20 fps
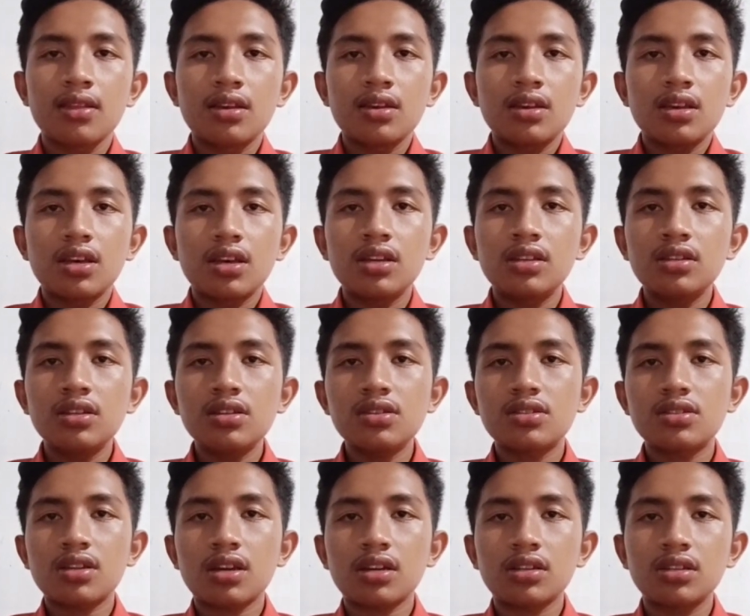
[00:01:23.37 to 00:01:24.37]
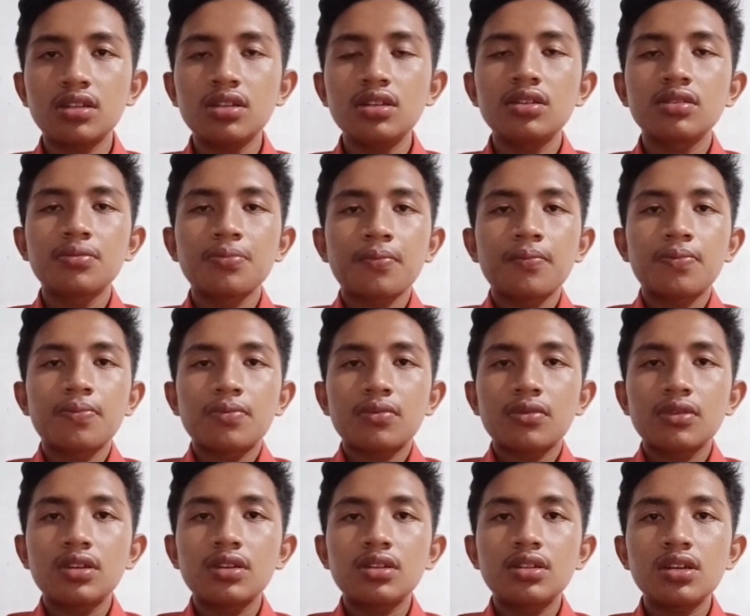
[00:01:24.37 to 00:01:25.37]
In this study,
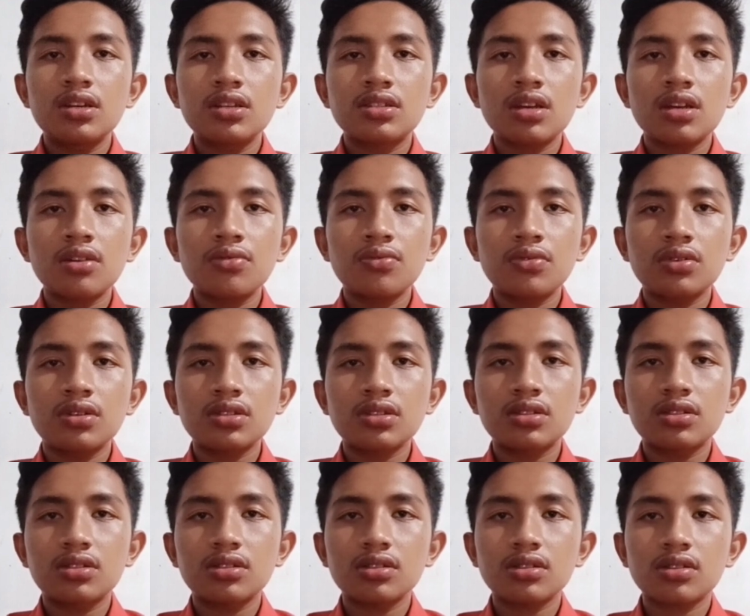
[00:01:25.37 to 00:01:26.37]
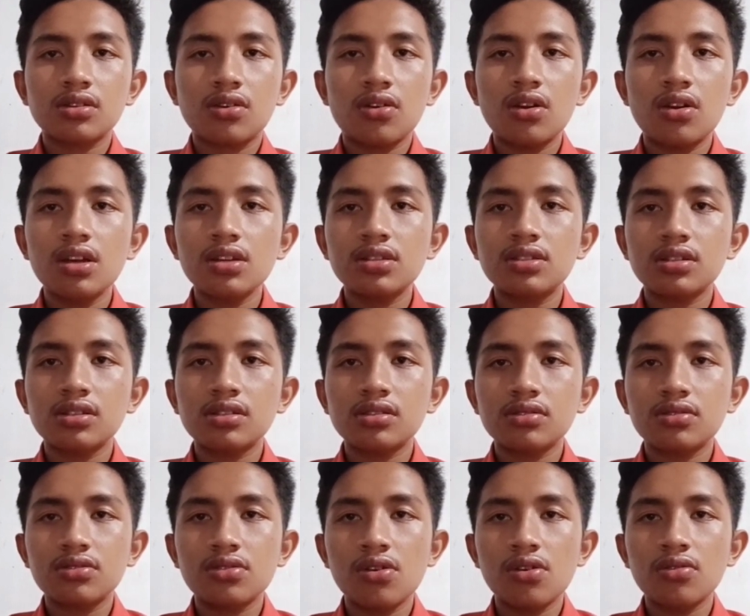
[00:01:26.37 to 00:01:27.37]
the data was collected
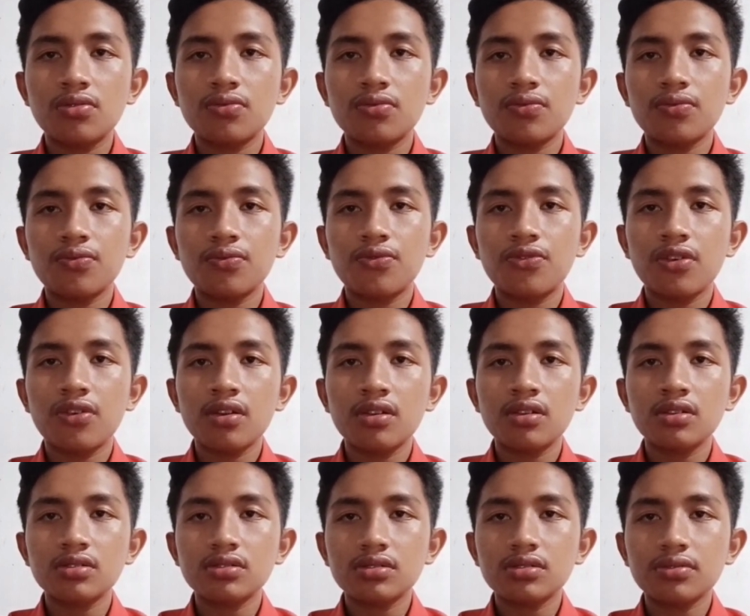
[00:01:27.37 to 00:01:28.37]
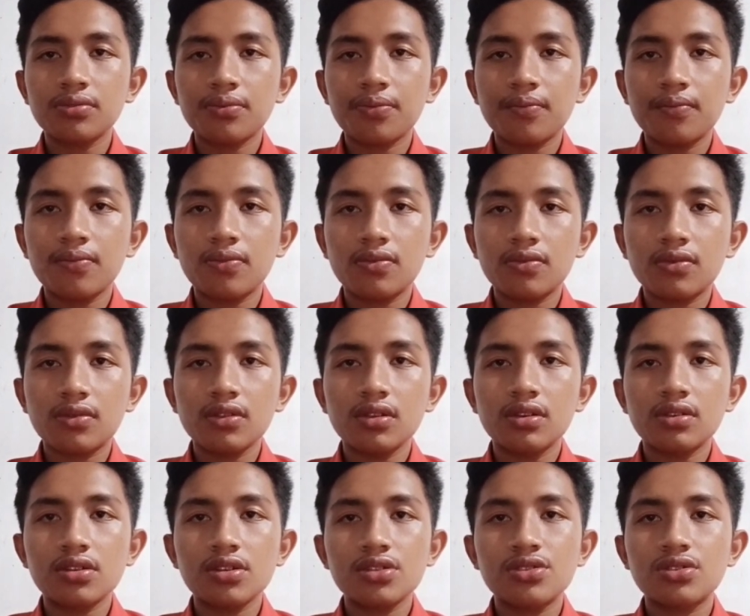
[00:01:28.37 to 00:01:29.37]
through field
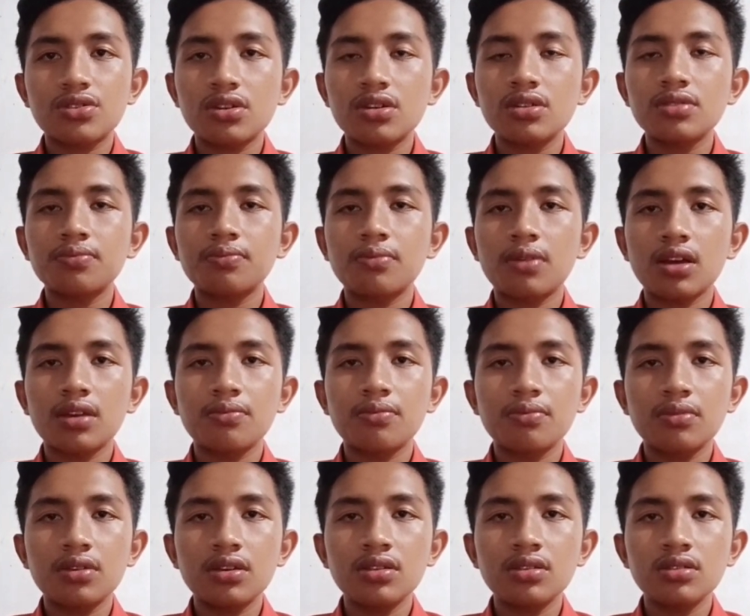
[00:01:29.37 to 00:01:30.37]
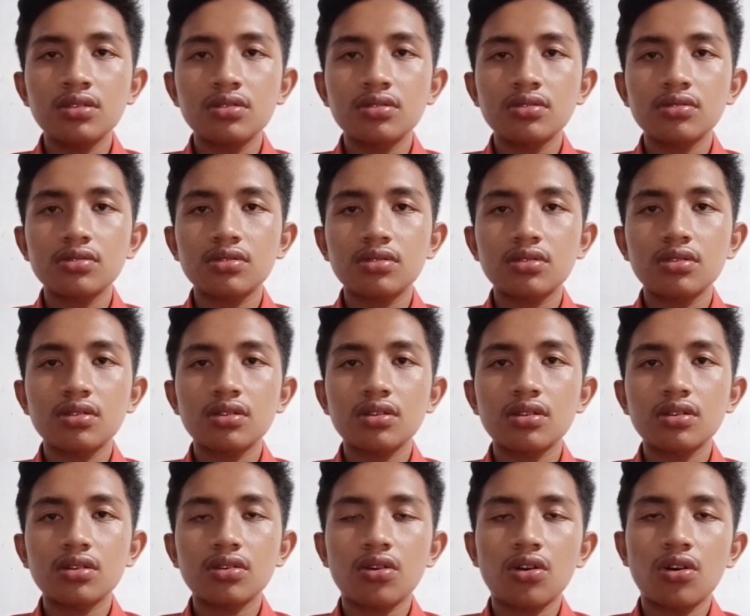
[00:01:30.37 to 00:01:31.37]
research by means
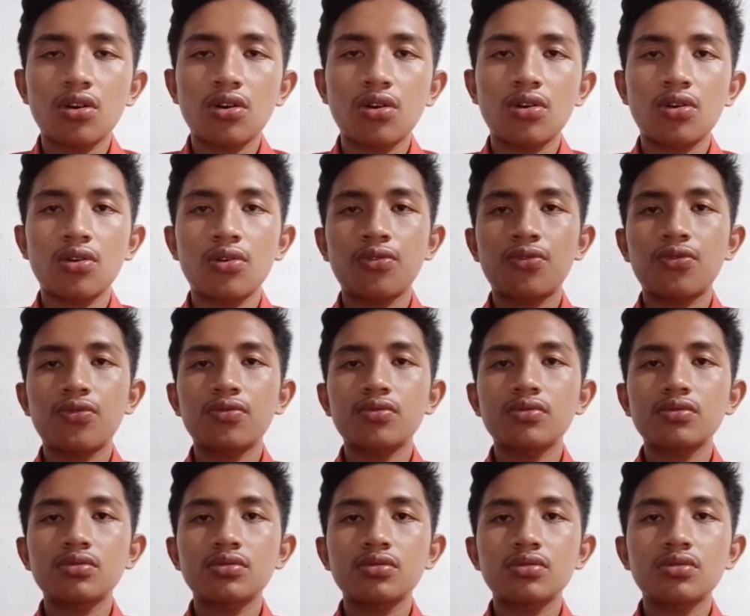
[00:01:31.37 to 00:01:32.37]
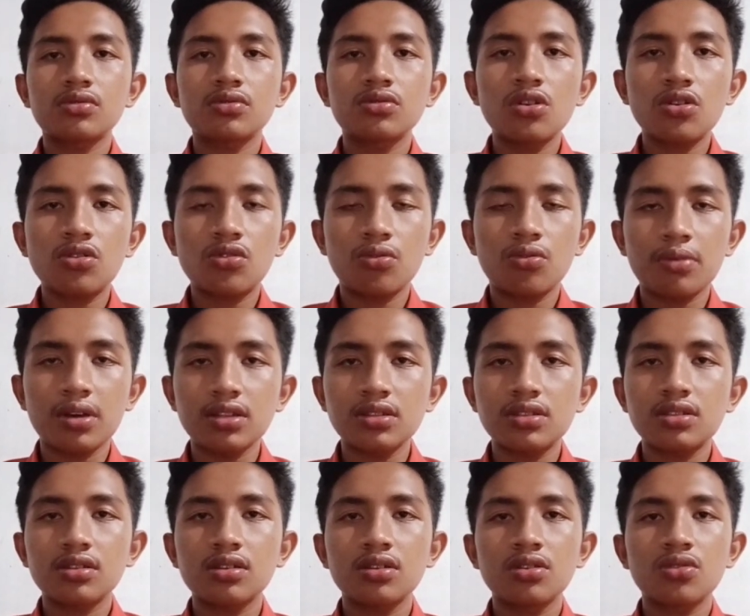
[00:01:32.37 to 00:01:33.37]
of documents,
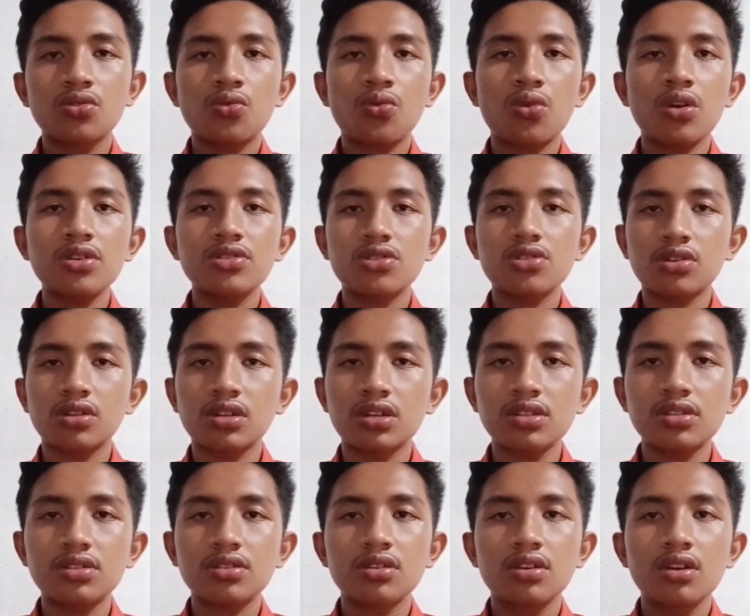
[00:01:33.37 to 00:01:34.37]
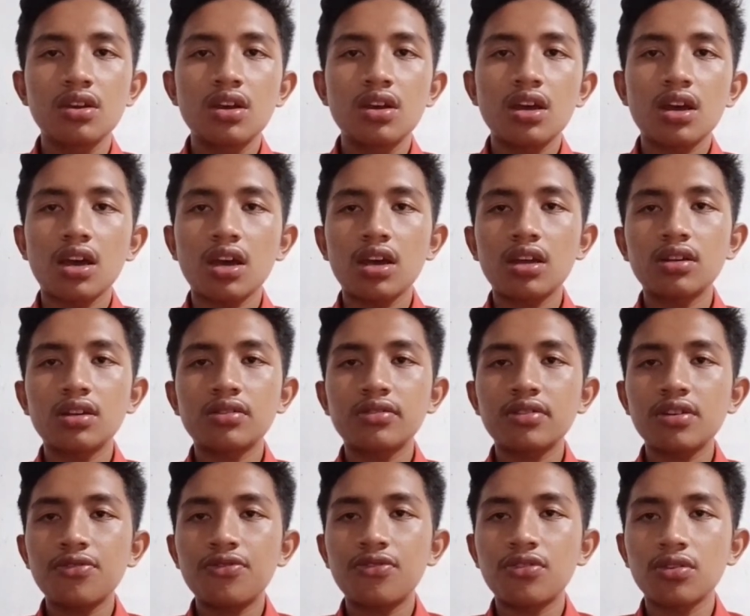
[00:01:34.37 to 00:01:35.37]
questionnaires, and
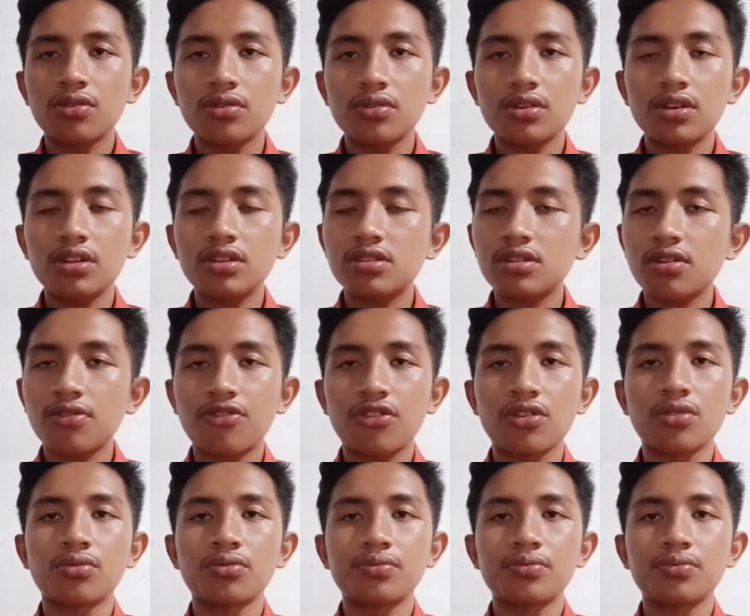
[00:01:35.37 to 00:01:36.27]
interview.